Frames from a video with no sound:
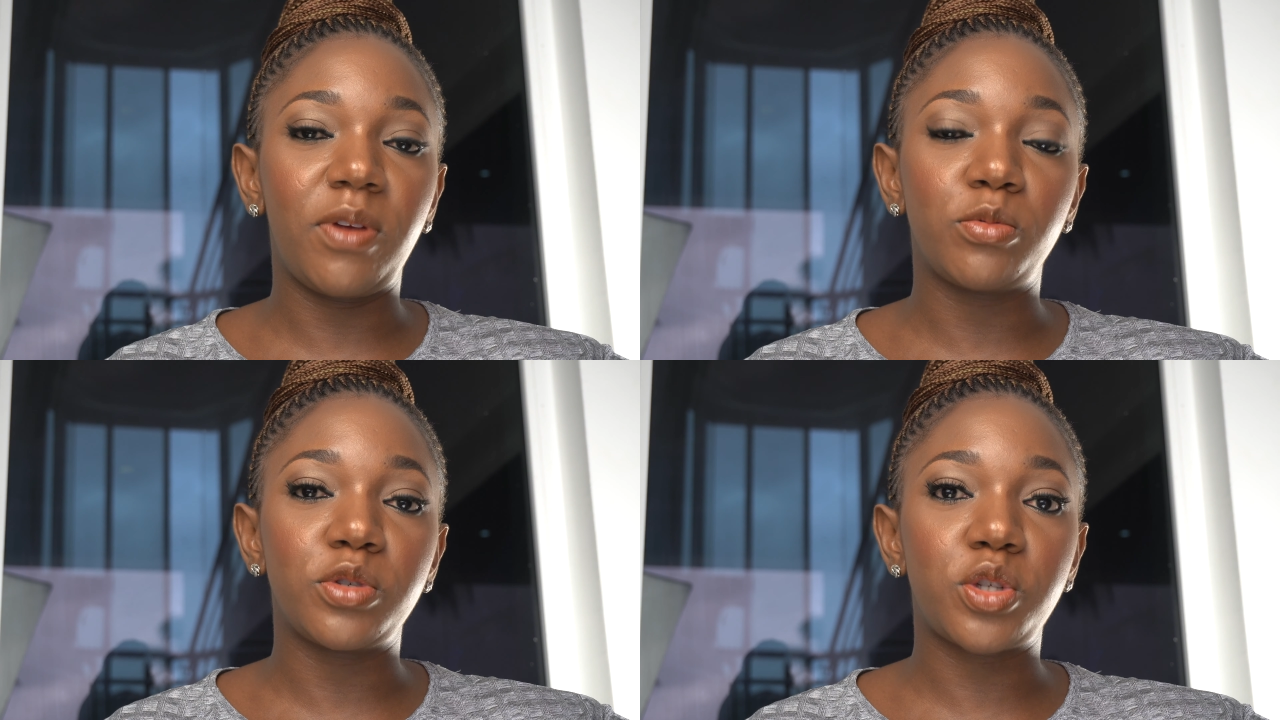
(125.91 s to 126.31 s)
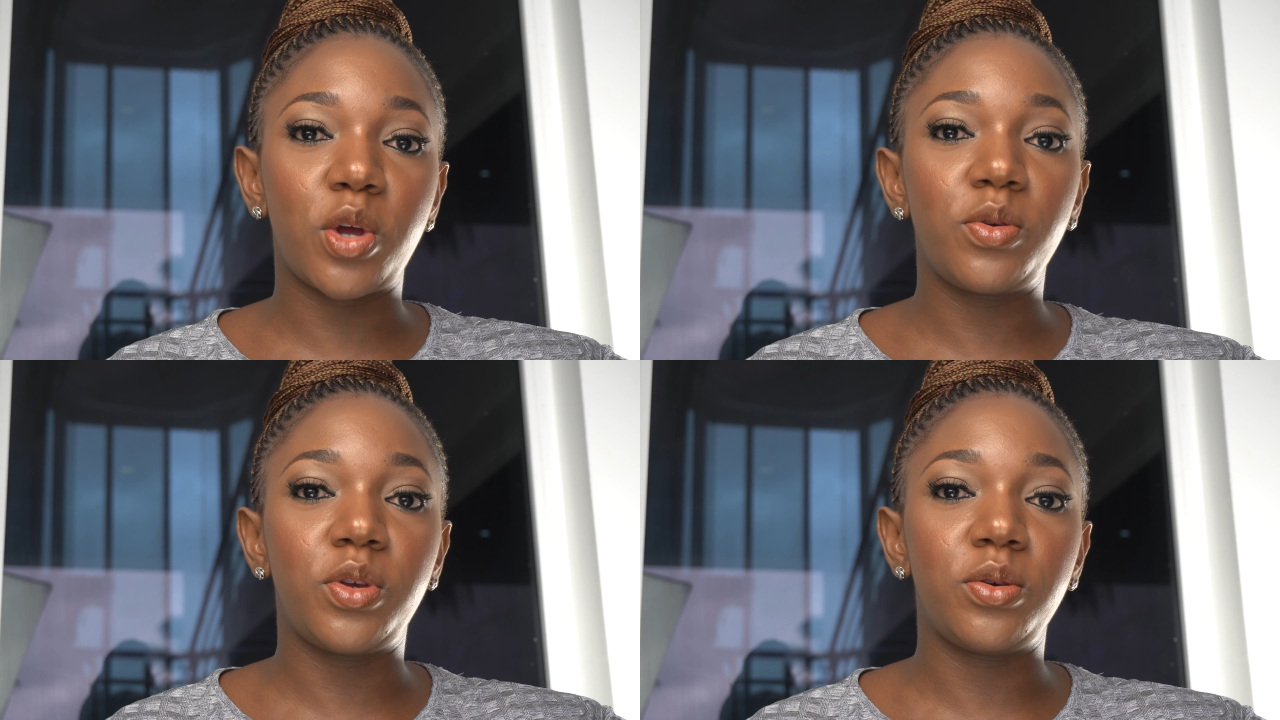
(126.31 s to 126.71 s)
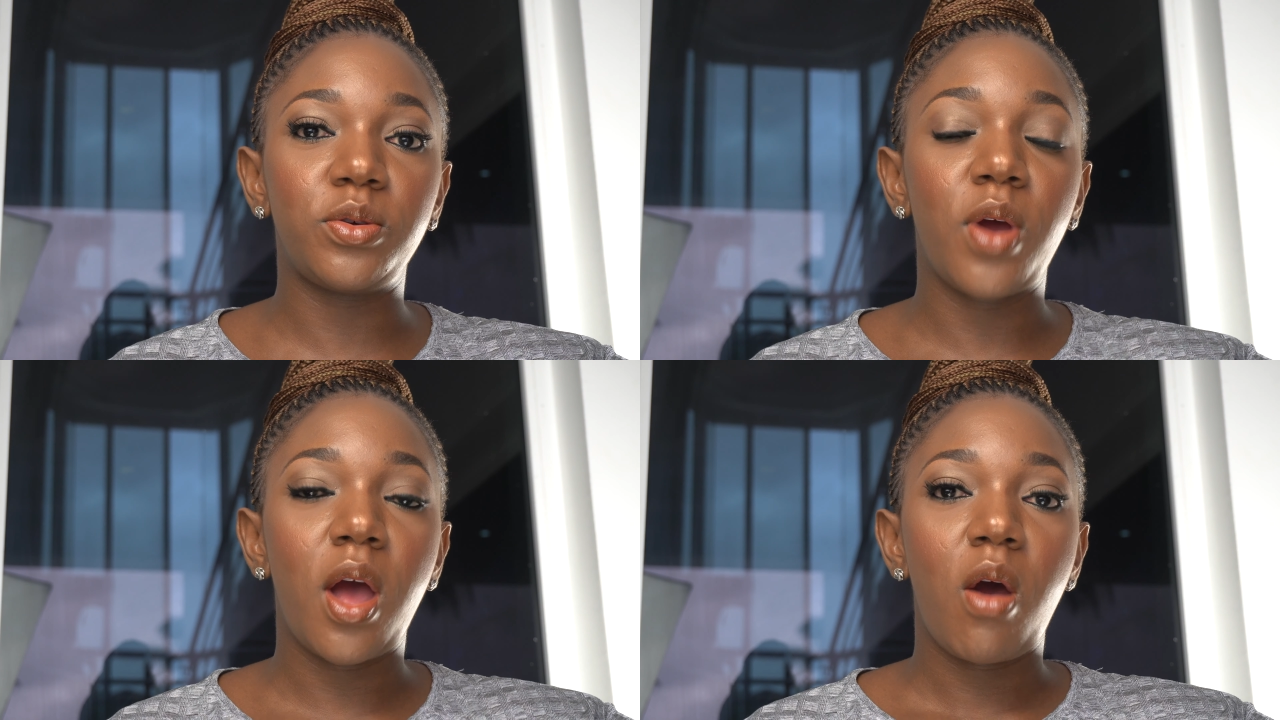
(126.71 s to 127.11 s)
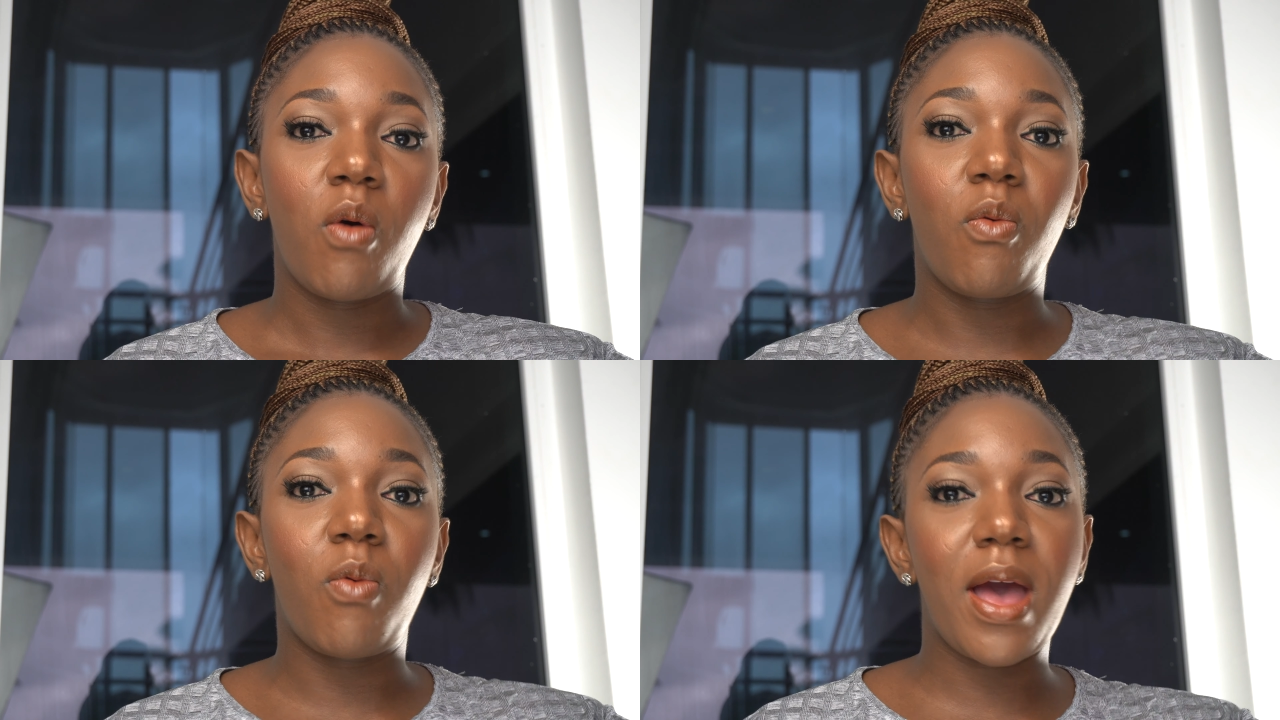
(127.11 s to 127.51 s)
it will show you
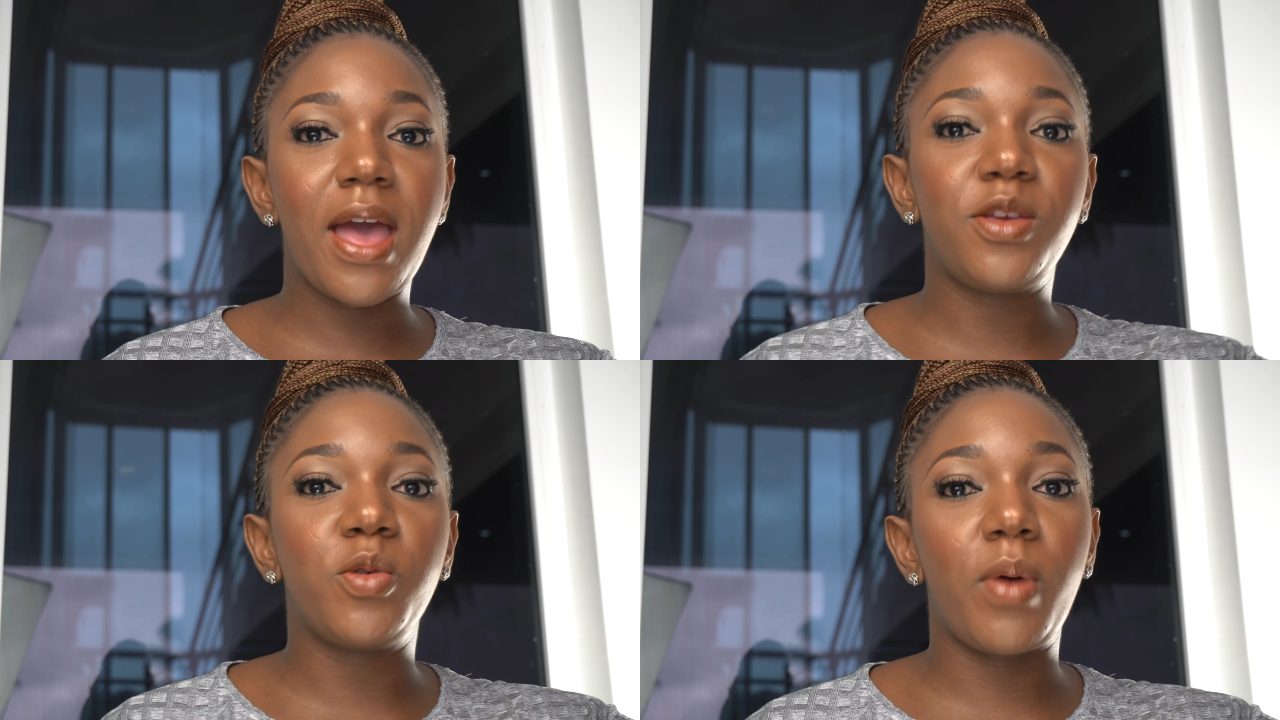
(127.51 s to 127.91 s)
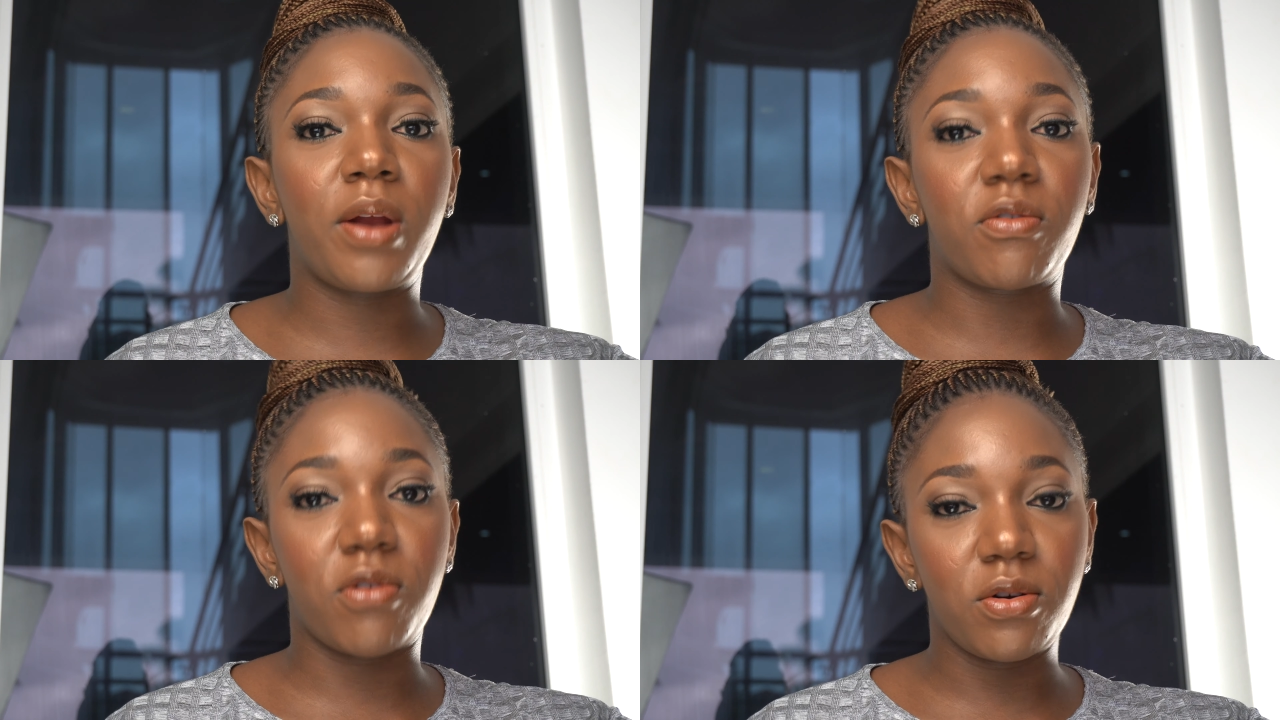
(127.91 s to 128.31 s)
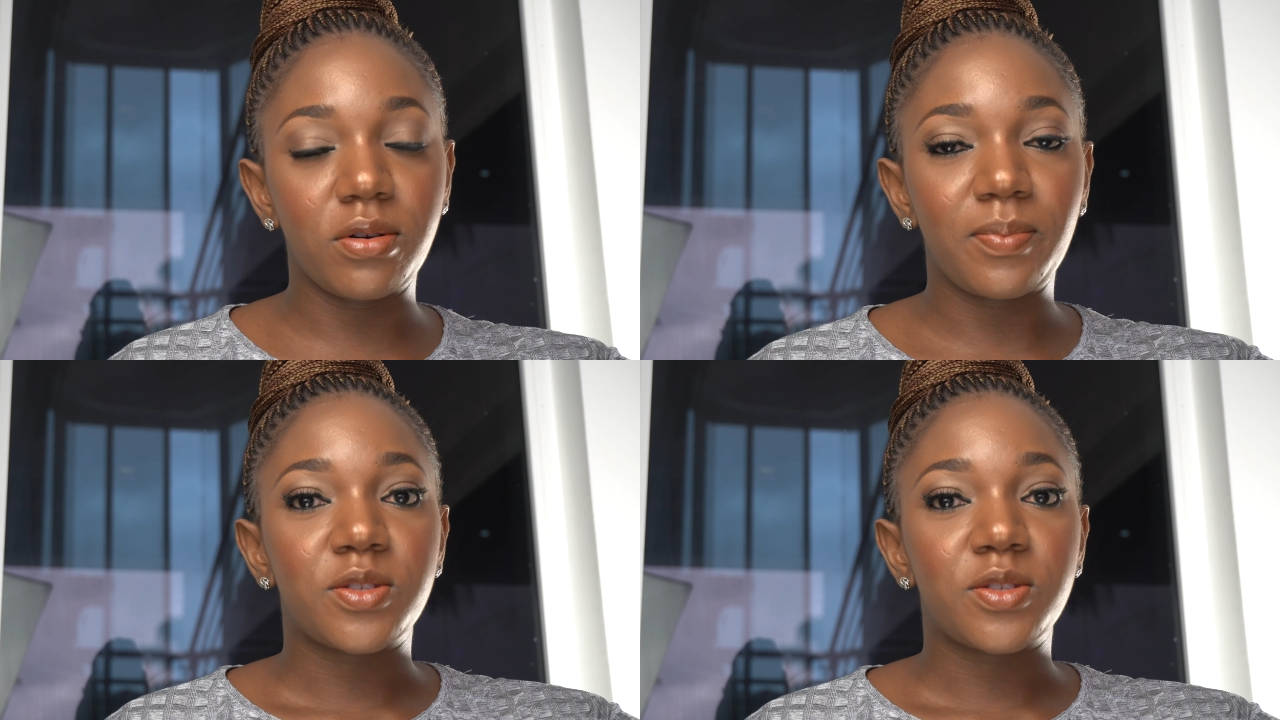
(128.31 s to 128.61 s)
where you went wrong